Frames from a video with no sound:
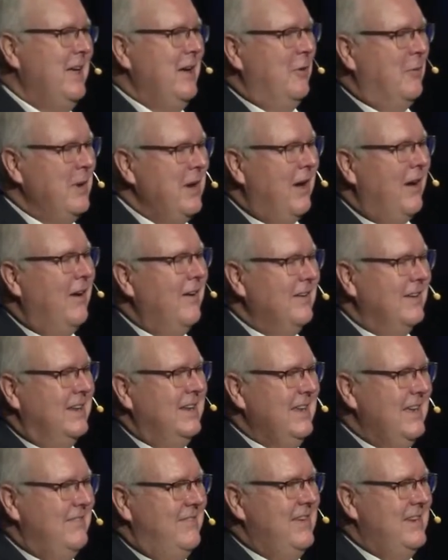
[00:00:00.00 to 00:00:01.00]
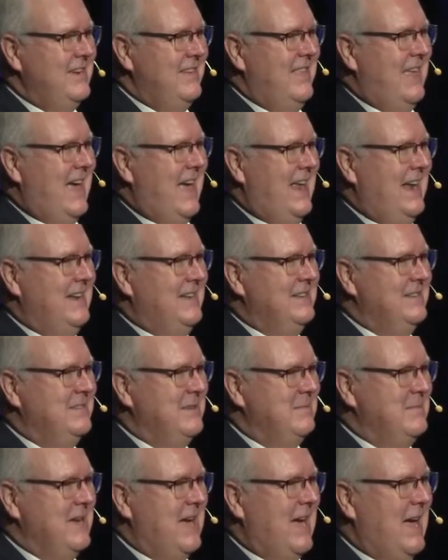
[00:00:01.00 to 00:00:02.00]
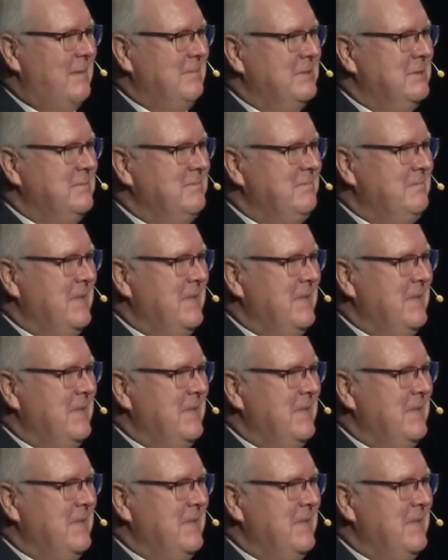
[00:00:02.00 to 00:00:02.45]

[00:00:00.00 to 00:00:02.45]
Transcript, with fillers: We all can give into that sometimes.